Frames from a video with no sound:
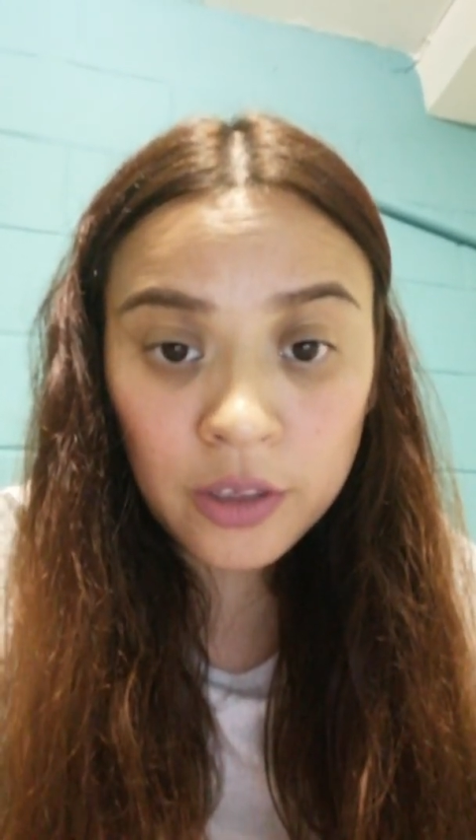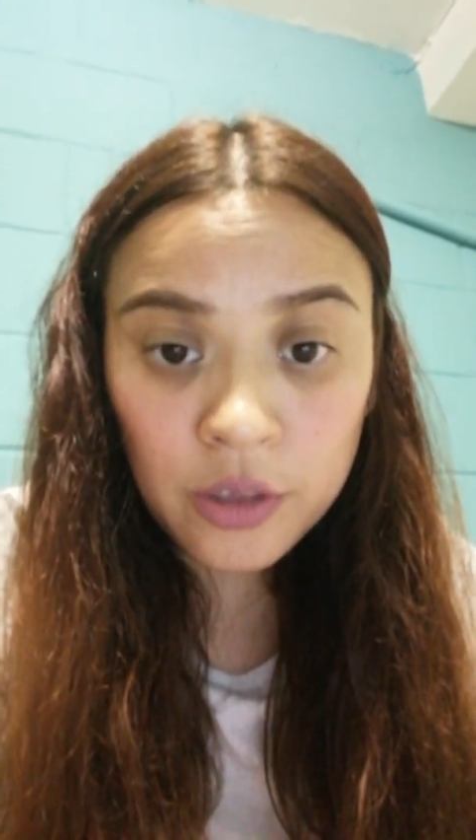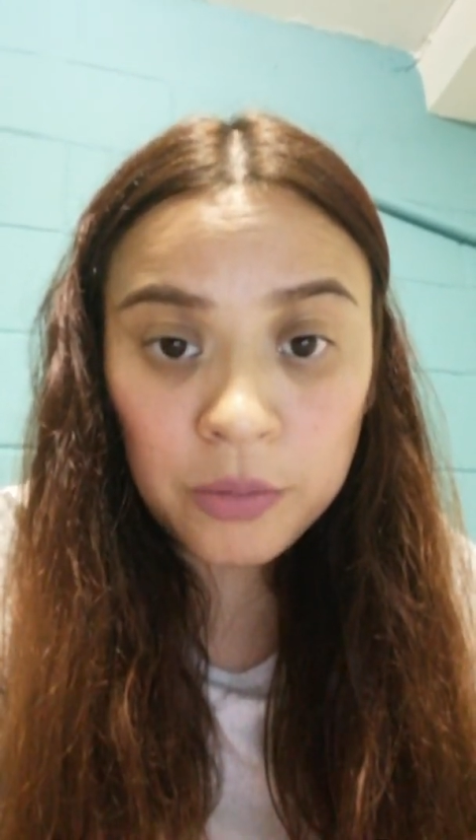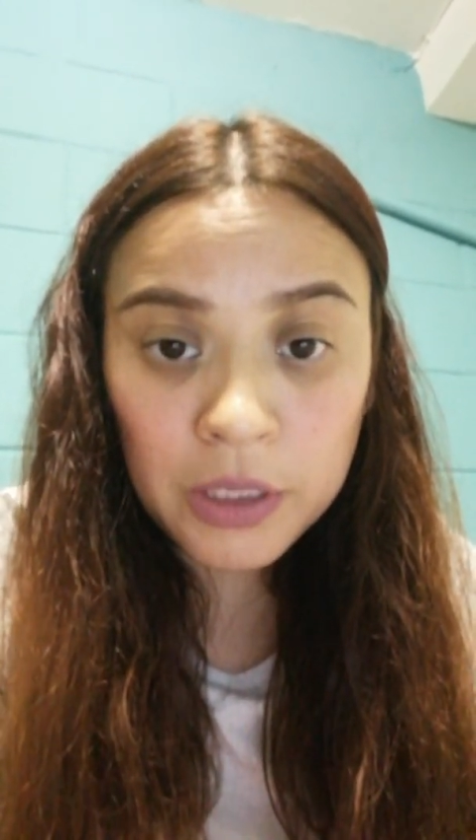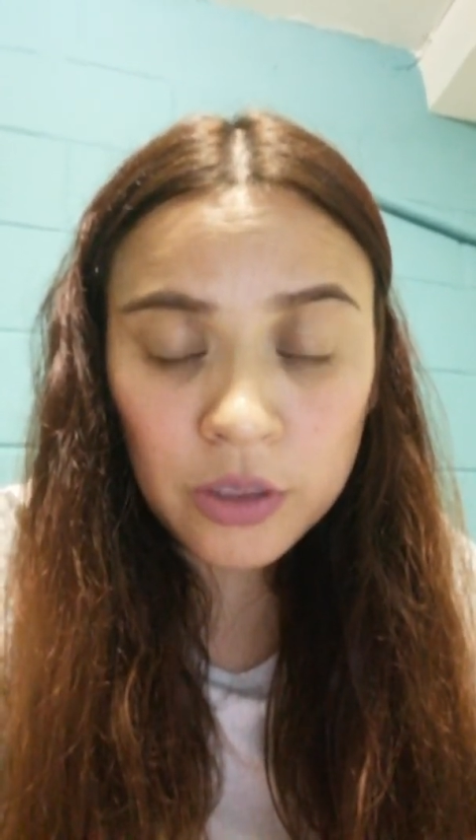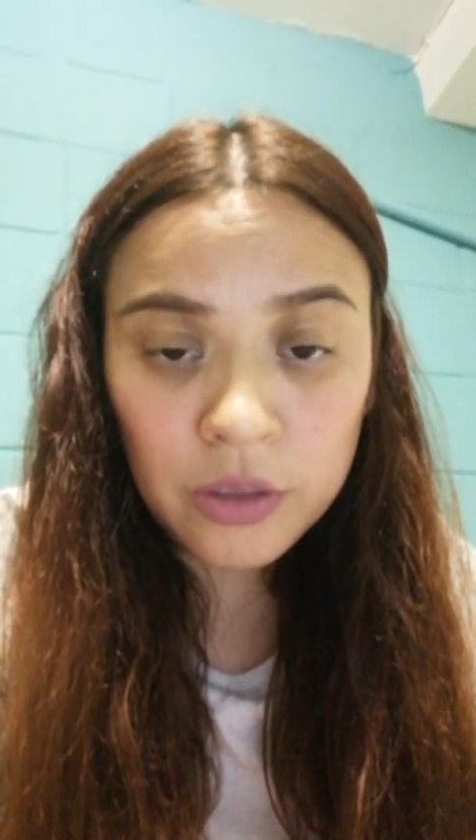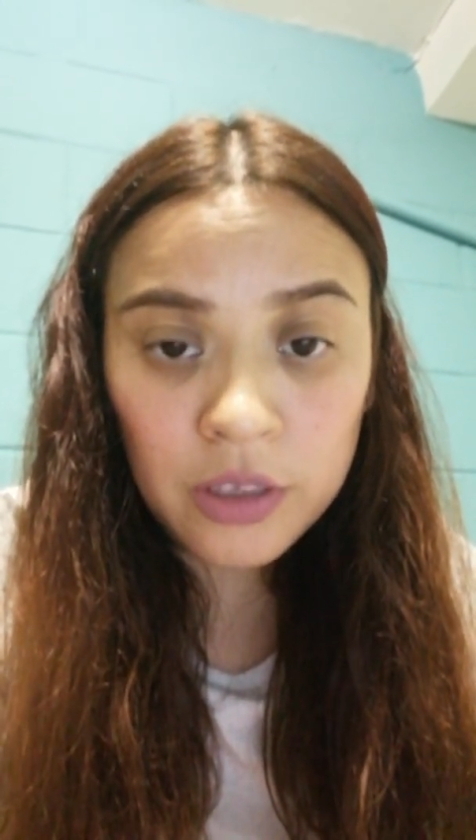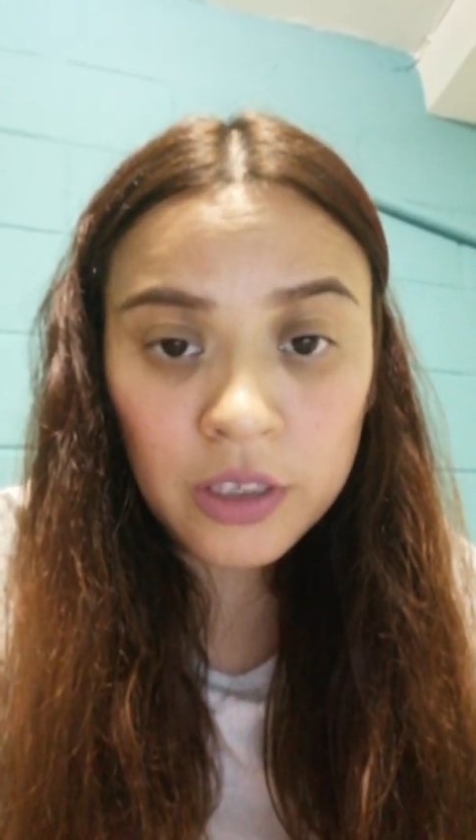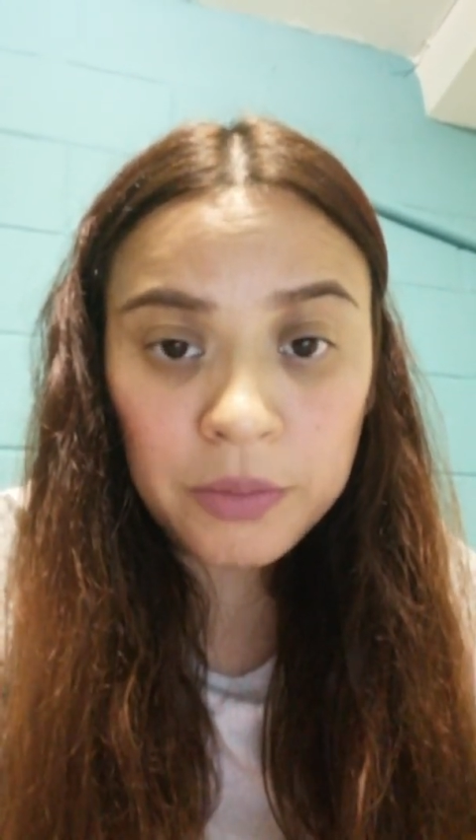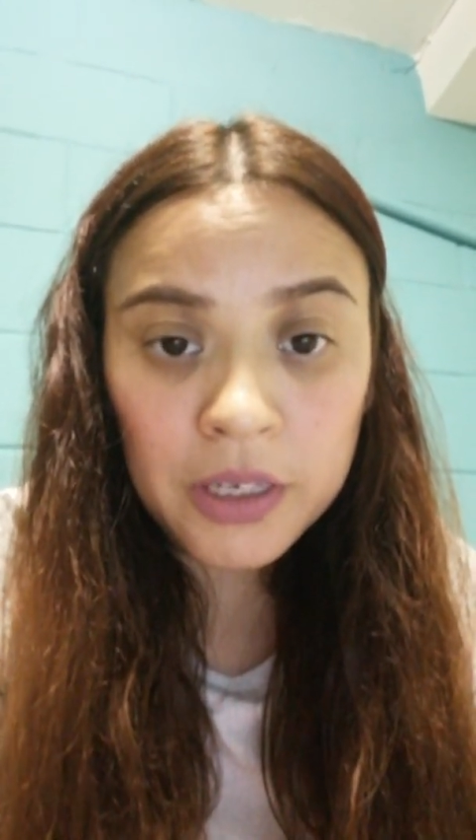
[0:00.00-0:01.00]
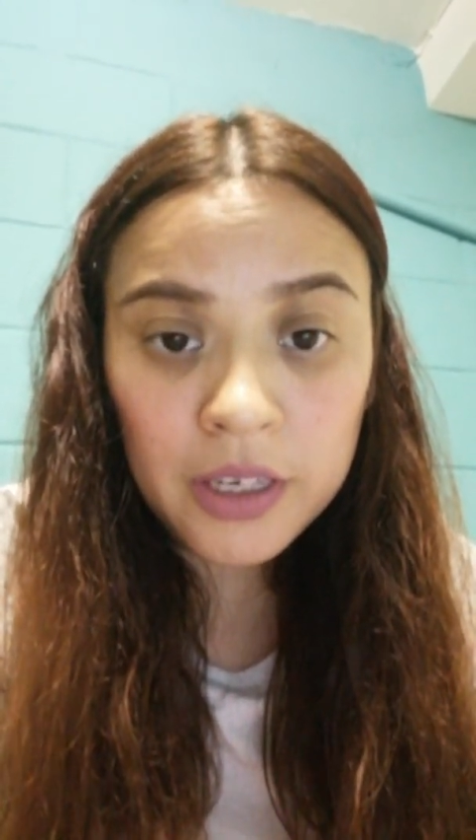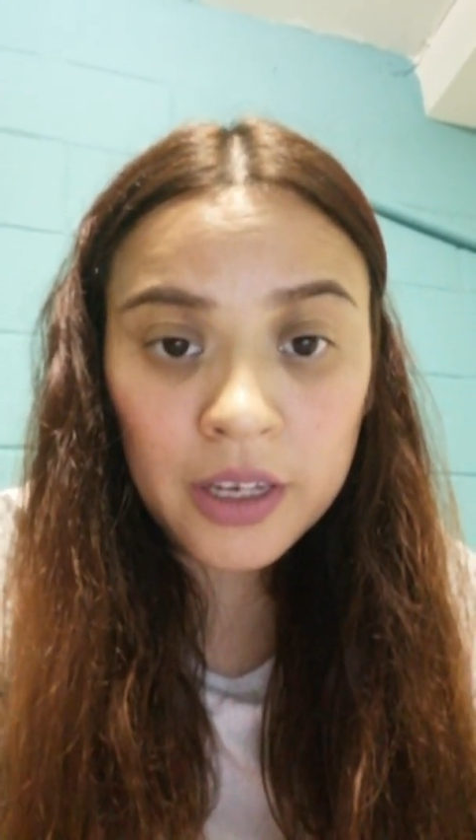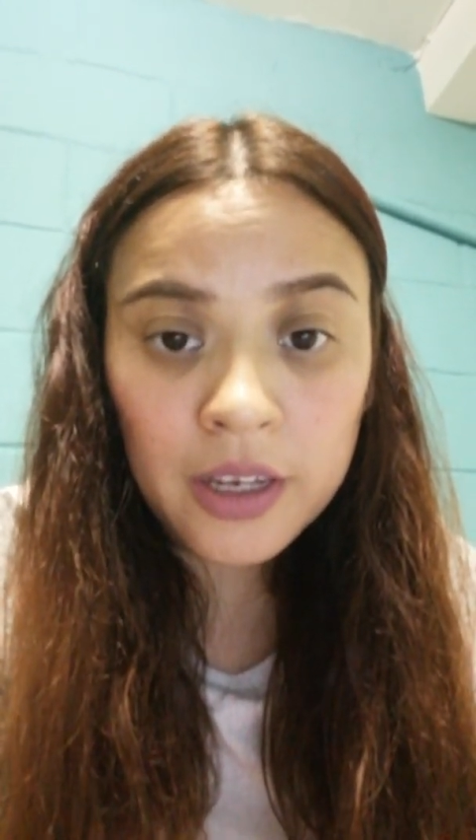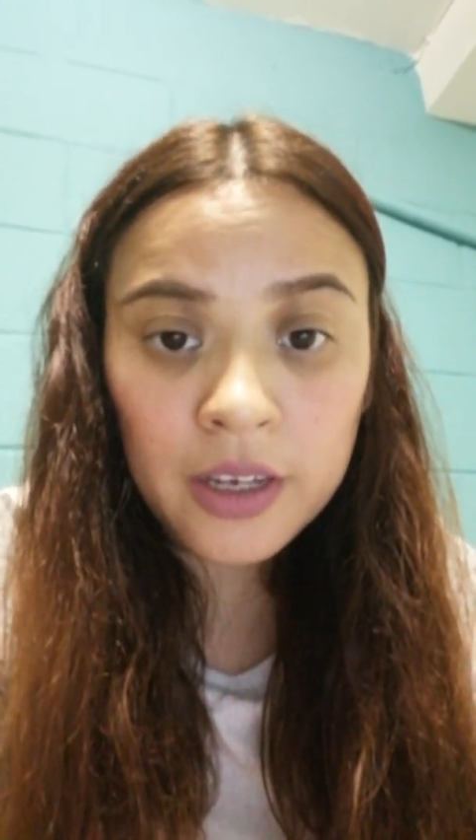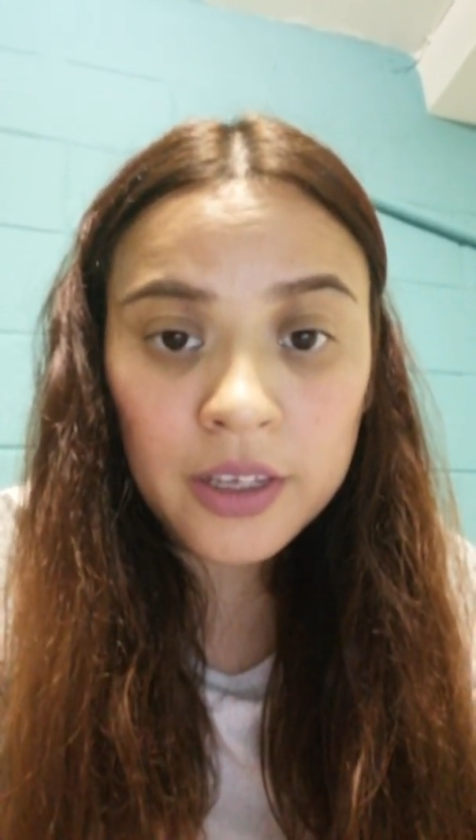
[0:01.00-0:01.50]
to my students
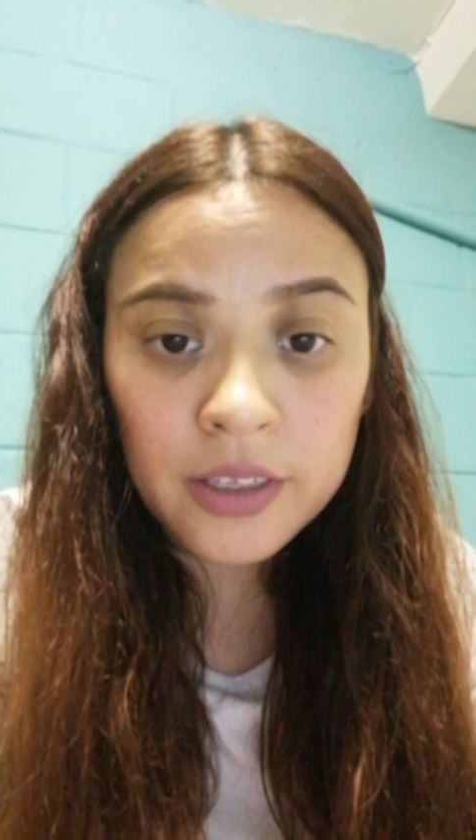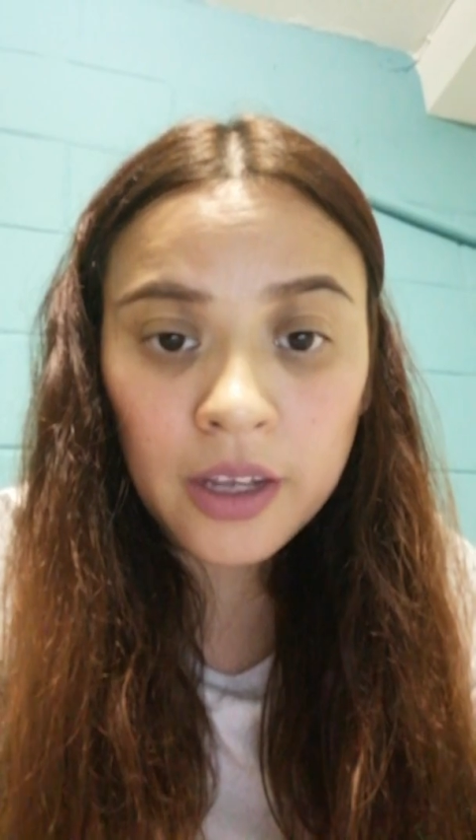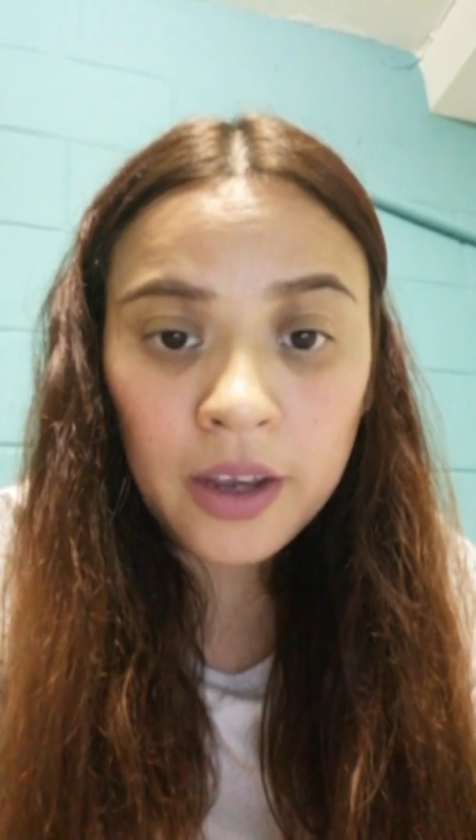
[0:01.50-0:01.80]
because